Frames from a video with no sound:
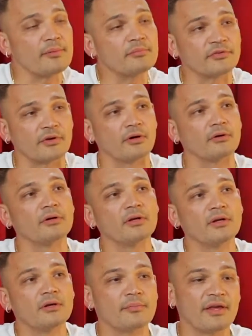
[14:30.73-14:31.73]
Yep. So
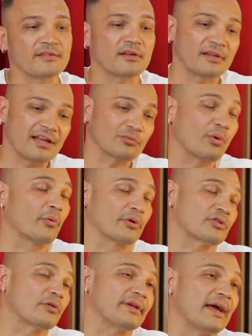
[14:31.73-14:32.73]
basically that's what we're
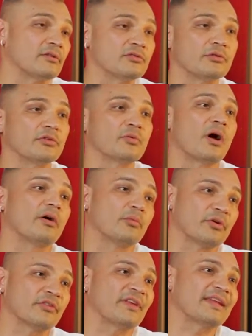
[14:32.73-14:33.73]
doing now too as well. Okay. And
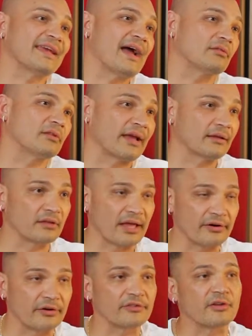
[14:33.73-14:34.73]
we're sending out like
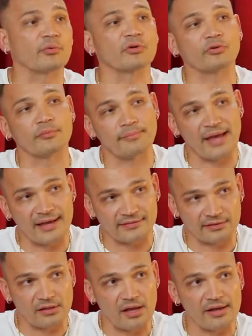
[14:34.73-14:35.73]
letters and we're doing past
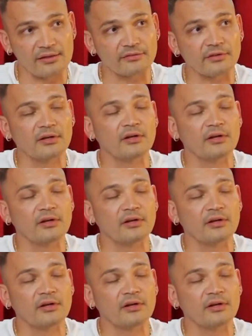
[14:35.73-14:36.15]
clients.